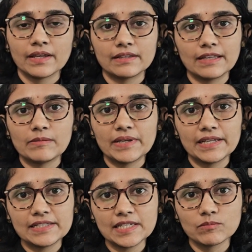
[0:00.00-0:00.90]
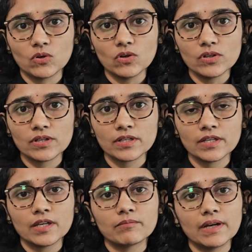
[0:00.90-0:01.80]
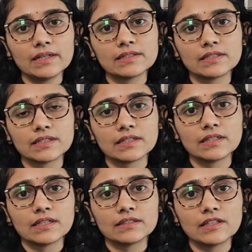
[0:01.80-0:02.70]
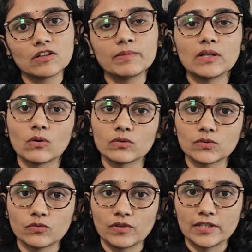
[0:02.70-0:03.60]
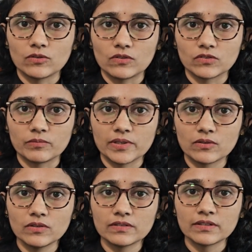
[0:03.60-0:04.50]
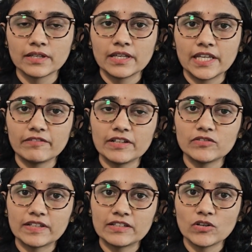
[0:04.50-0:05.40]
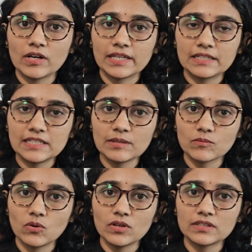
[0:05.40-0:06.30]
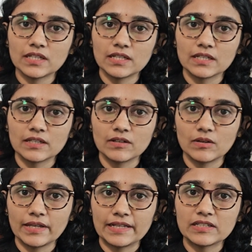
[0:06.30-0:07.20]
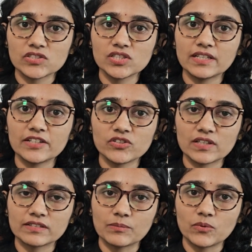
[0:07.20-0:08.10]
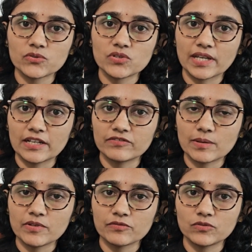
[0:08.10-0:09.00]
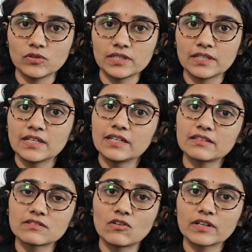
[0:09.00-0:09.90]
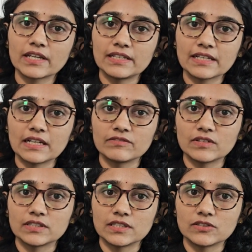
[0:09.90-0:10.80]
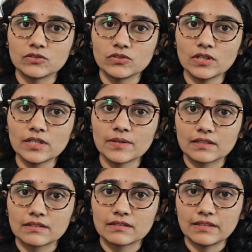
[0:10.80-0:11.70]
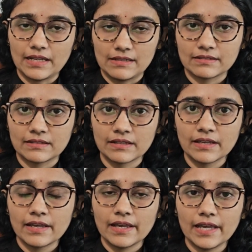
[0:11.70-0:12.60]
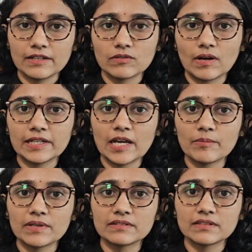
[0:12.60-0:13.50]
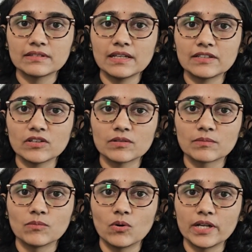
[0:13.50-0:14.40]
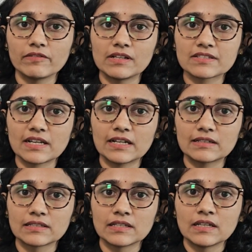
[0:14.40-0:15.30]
They'll be eating more, but there will be loss of weight also, because even when you are eating more, the energy that you are supposed to get from your food is not getting converted to your cells. And what happens is that your body will start